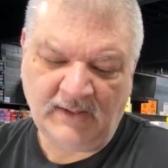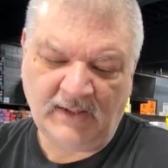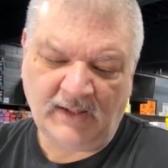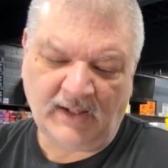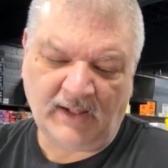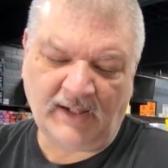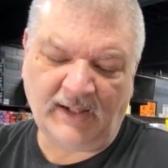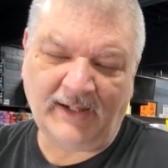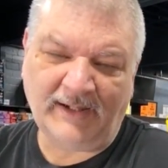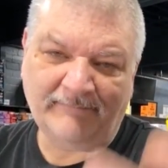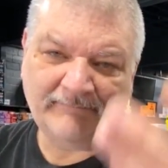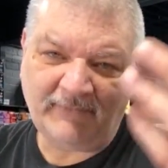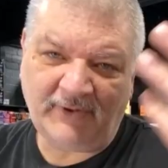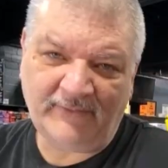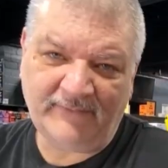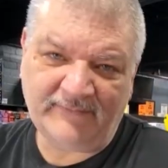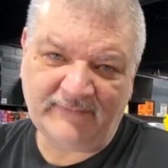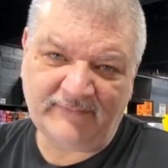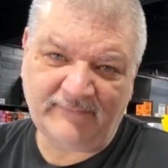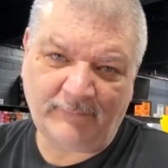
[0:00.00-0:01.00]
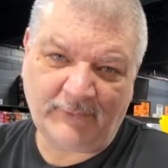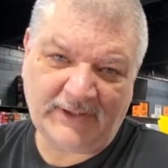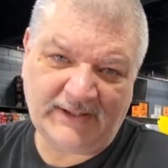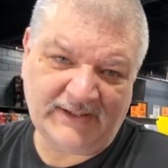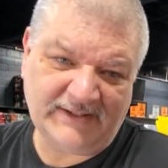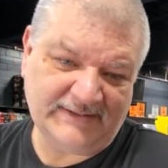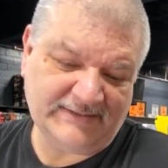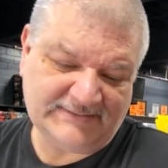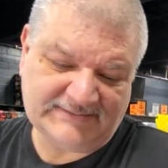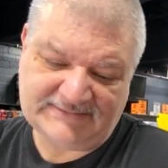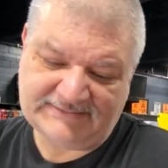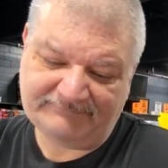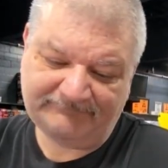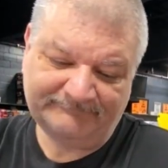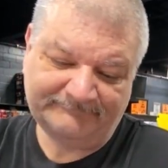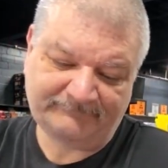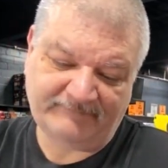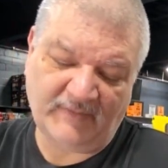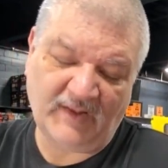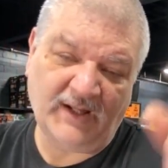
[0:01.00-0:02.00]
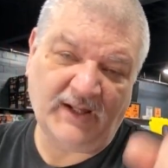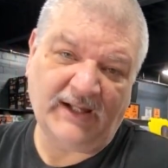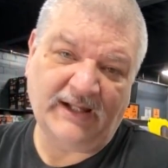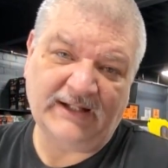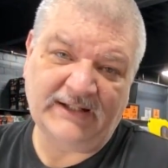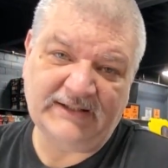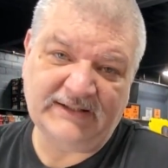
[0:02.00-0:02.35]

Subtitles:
Otherwise, I